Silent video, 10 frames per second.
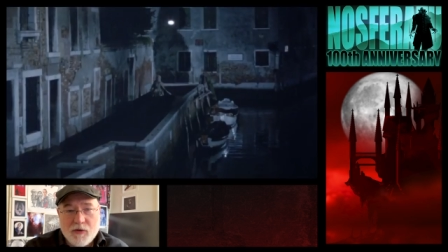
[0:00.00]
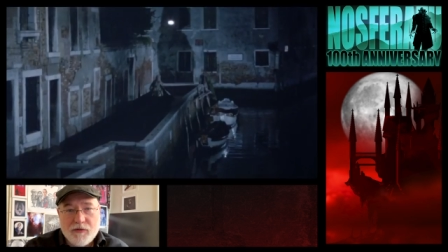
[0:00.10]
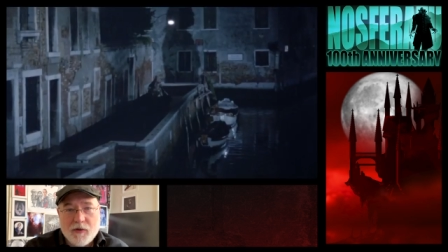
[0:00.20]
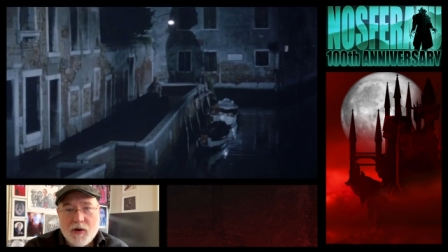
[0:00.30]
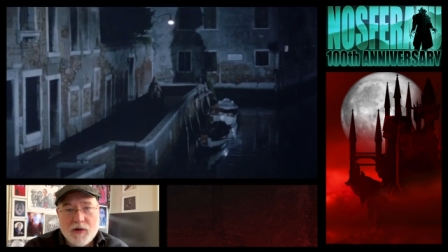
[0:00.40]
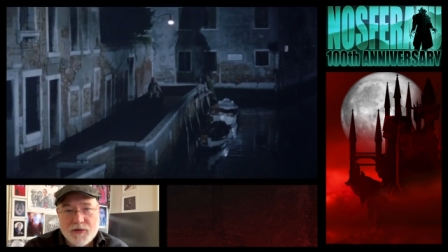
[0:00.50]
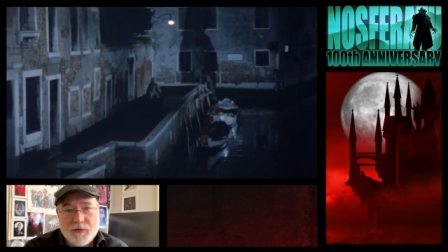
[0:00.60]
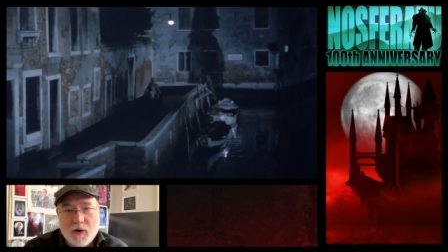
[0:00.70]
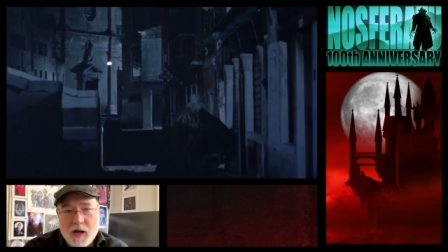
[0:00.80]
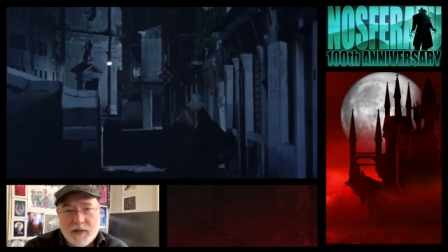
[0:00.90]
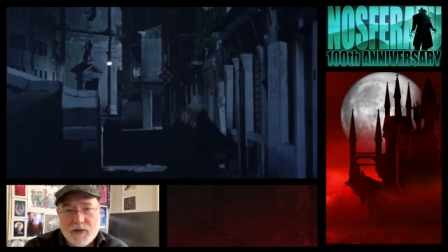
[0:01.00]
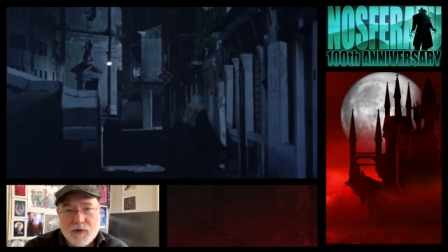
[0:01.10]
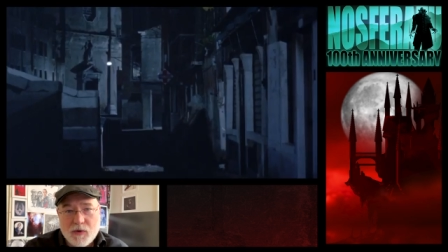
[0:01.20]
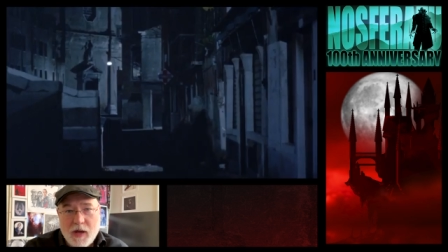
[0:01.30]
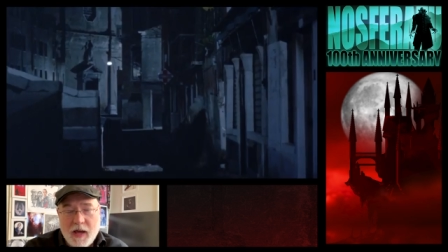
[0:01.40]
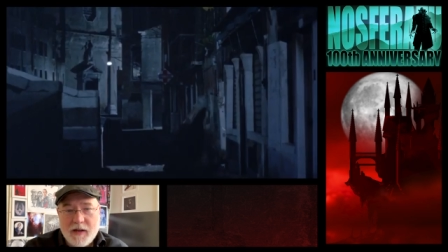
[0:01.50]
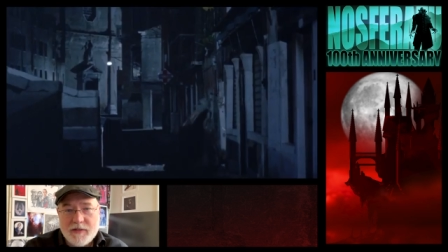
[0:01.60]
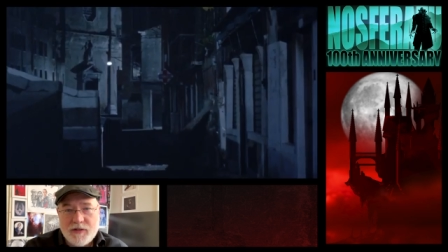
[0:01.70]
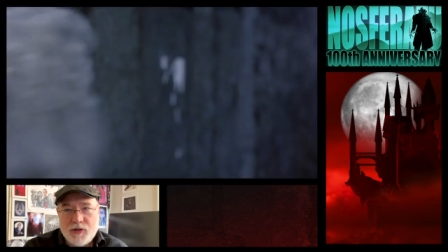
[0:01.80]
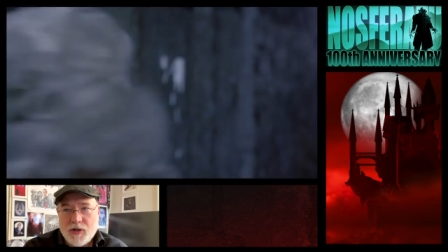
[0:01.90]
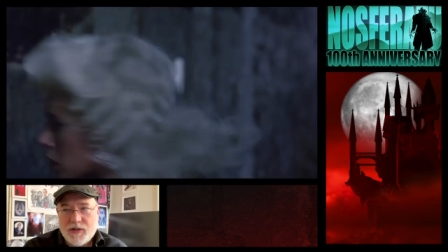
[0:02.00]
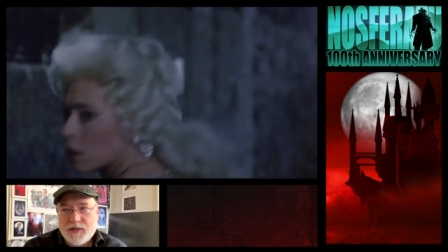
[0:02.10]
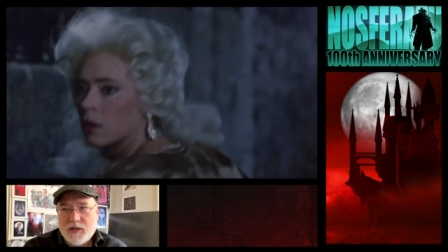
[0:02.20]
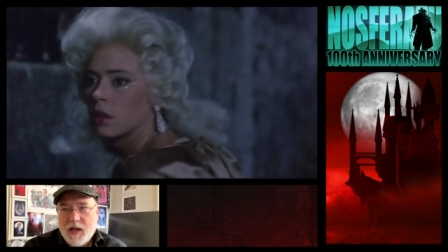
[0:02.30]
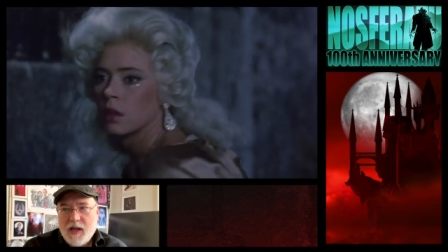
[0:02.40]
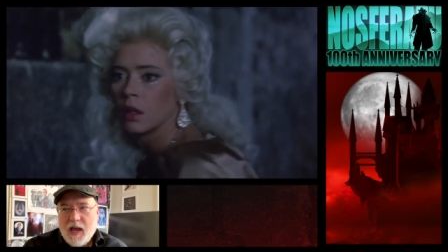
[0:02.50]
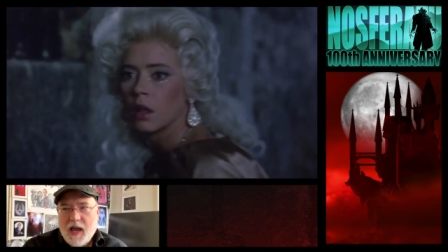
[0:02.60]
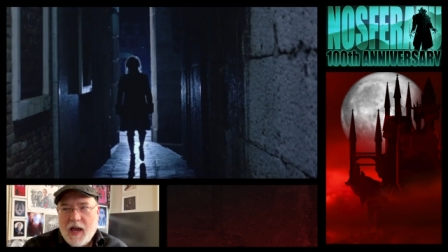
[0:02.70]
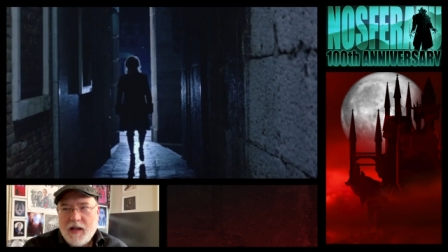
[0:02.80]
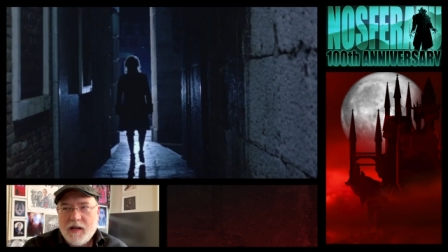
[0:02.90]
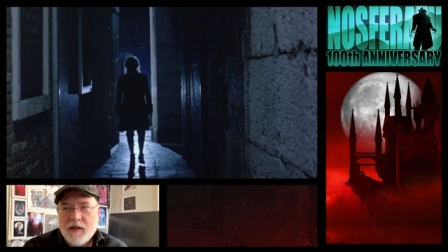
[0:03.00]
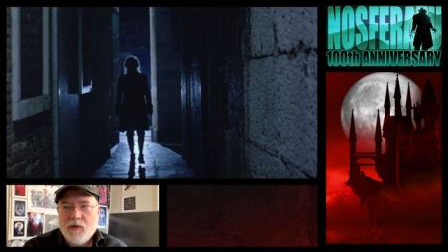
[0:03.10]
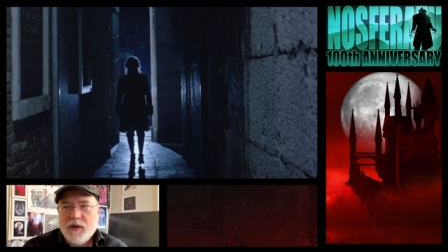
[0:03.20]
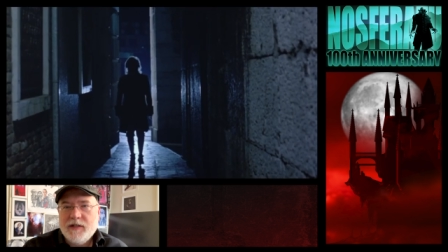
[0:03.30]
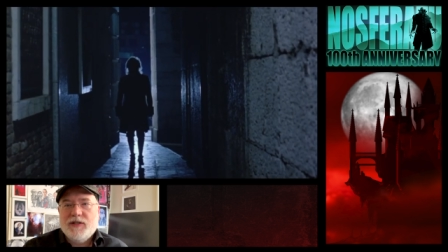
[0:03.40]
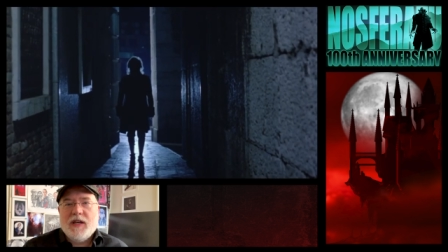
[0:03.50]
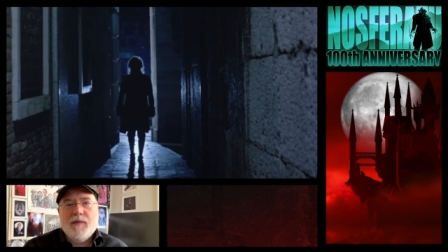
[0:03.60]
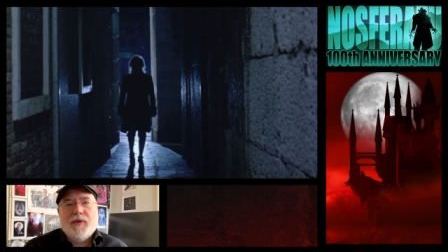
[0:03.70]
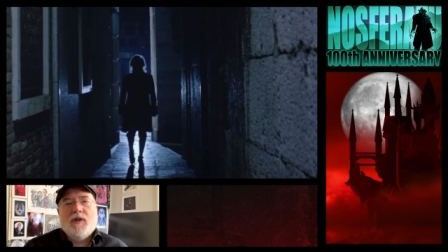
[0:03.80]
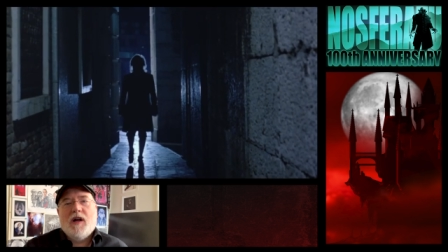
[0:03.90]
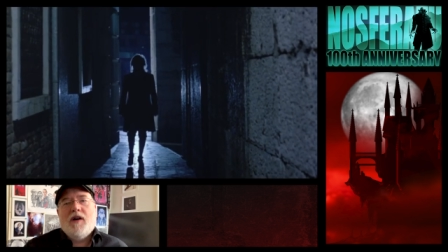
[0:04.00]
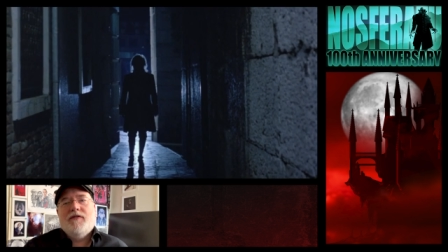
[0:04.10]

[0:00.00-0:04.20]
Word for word: for Nosferatu and is just another example of a